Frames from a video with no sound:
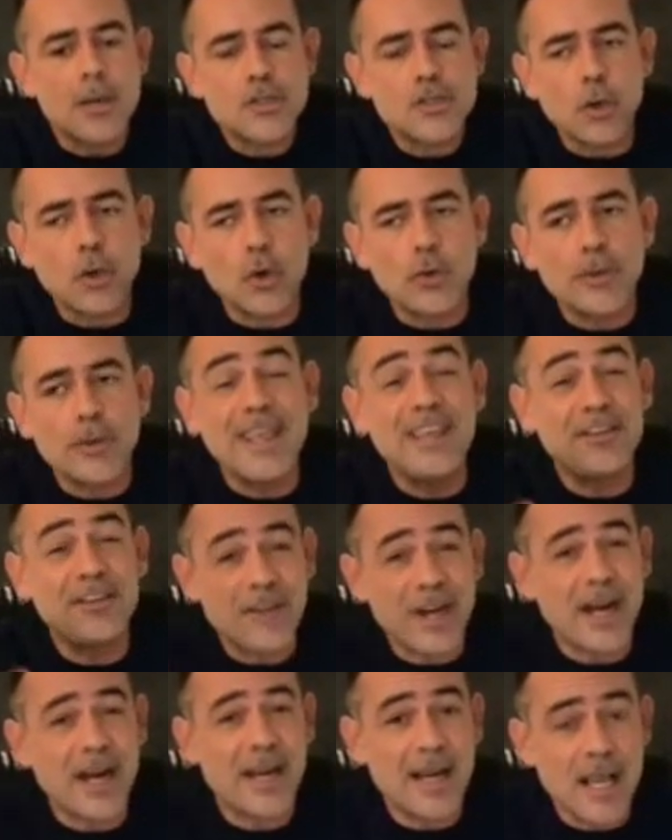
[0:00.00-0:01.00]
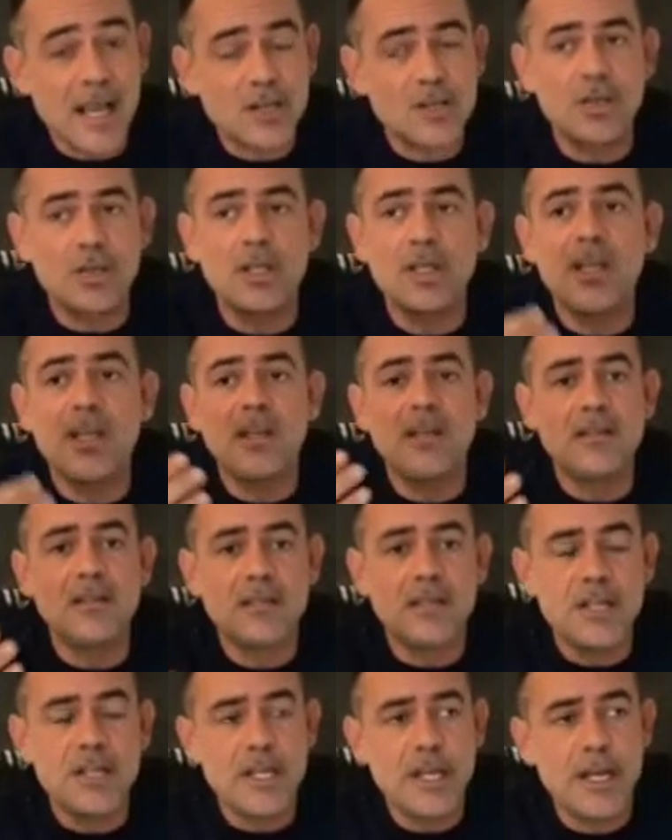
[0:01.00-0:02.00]
So they started actually in
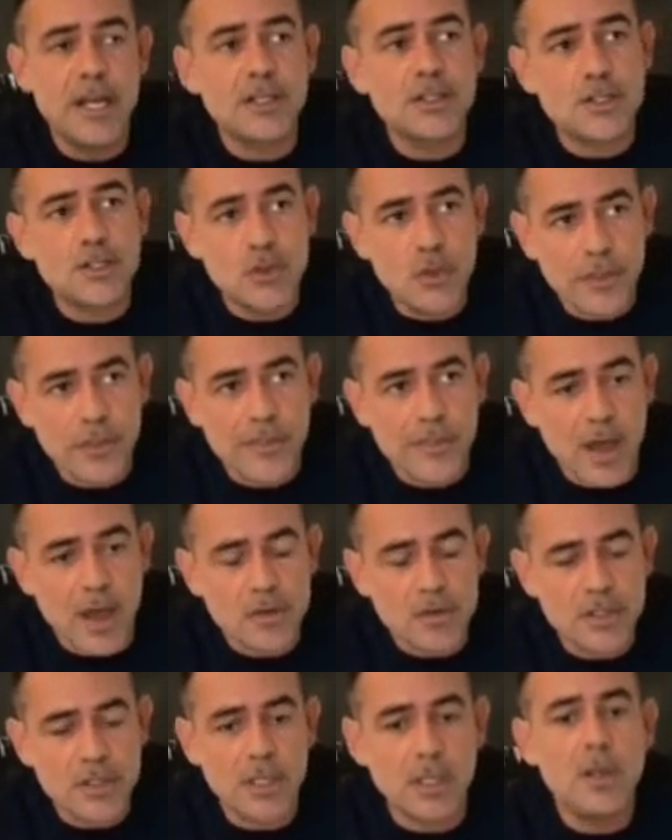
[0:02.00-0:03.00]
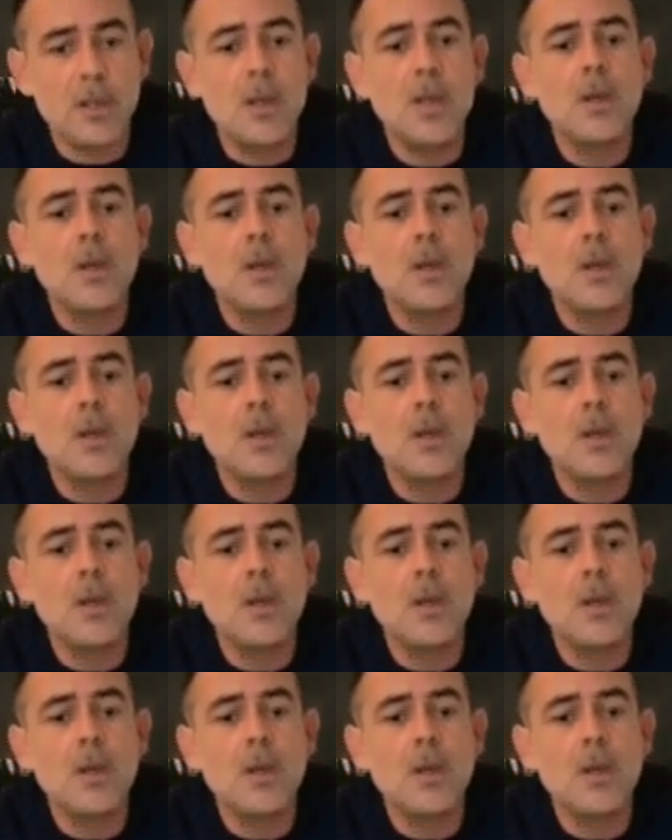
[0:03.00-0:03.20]
the year 2000.